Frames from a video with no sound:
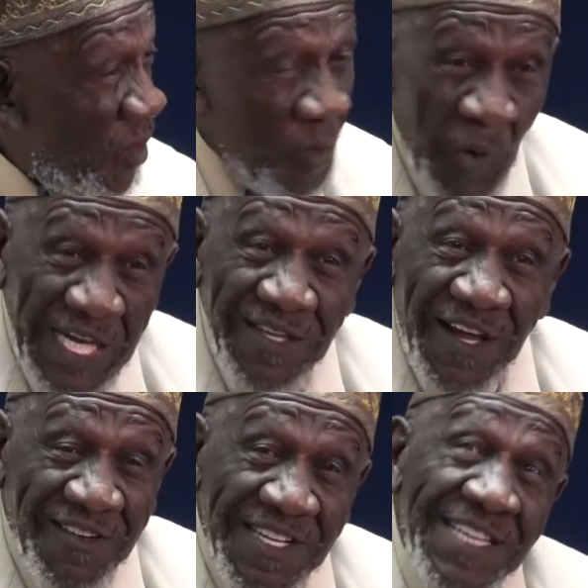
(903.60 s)
Well,
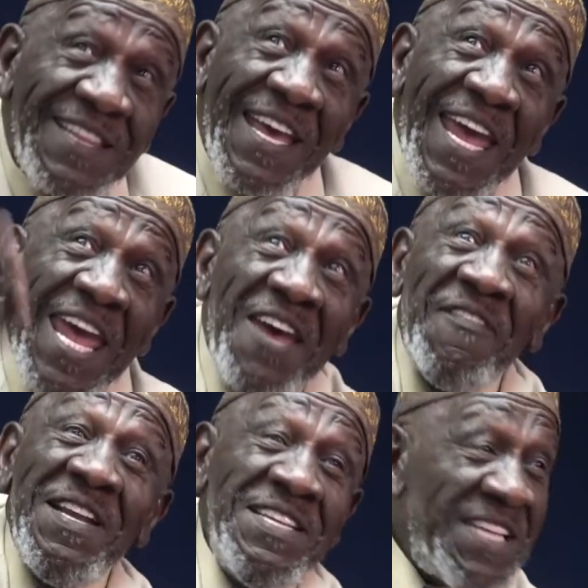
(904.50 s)
all right. The
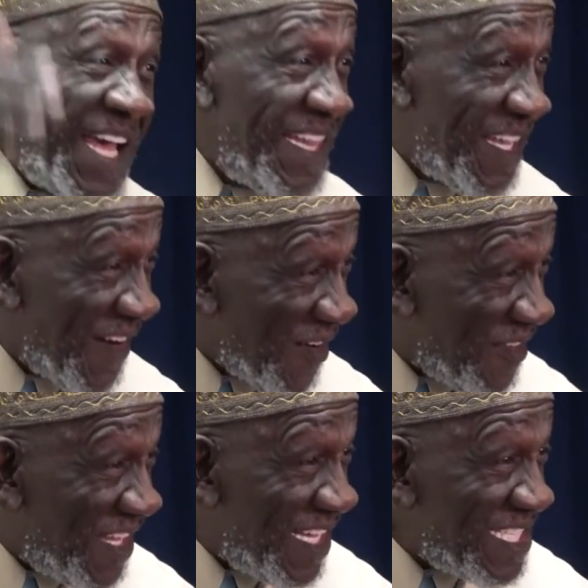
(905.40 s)
heavens and the earth.
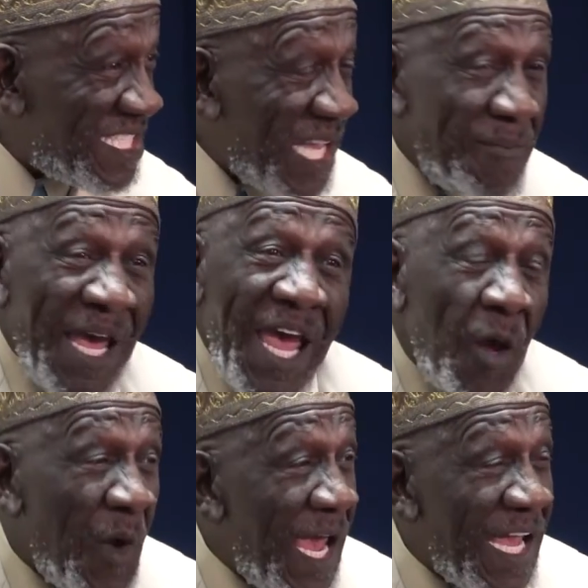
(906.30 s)

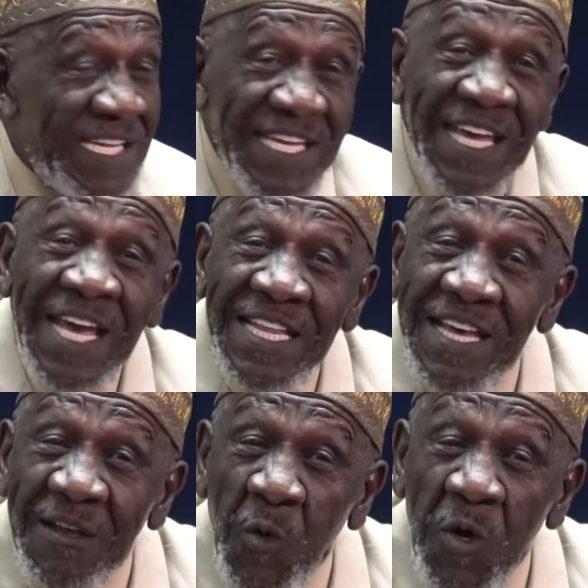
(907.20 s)
Samawati.
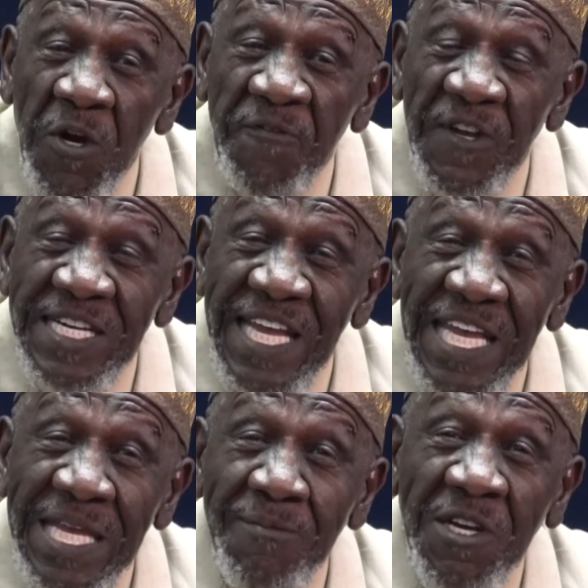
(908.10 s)
The word for
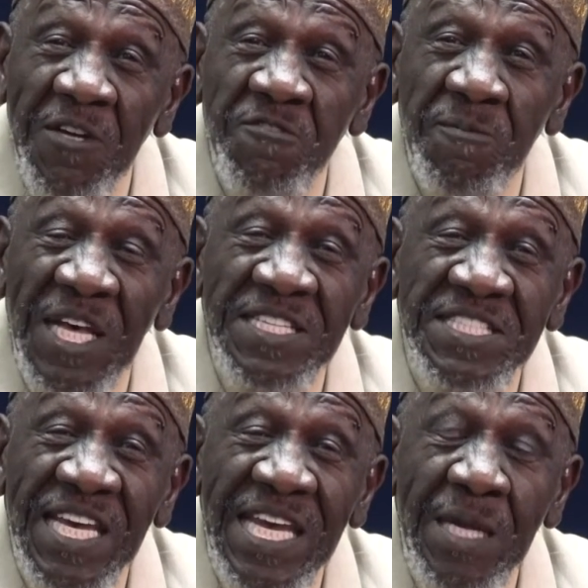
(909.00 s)
name comes from that
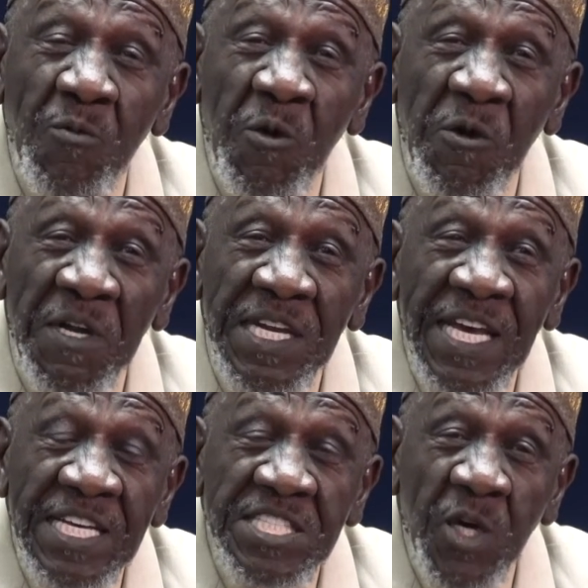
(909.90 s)
same word.
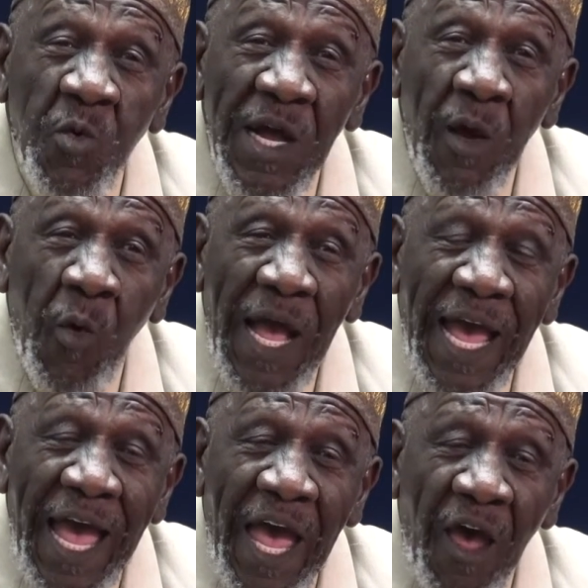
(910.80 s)
So
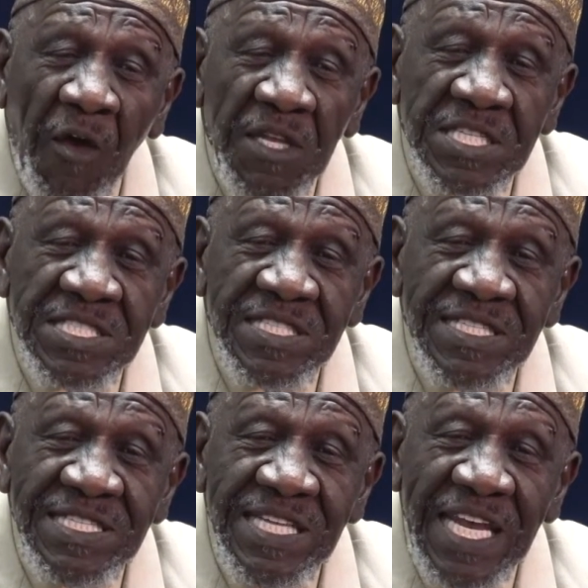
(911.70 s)
how does
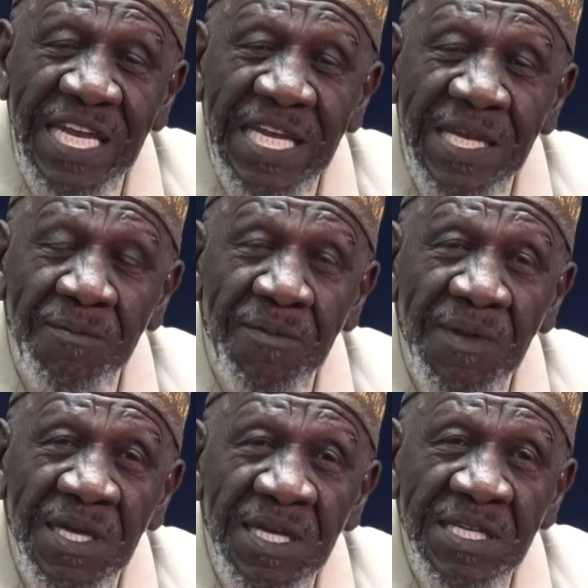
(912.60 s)
name,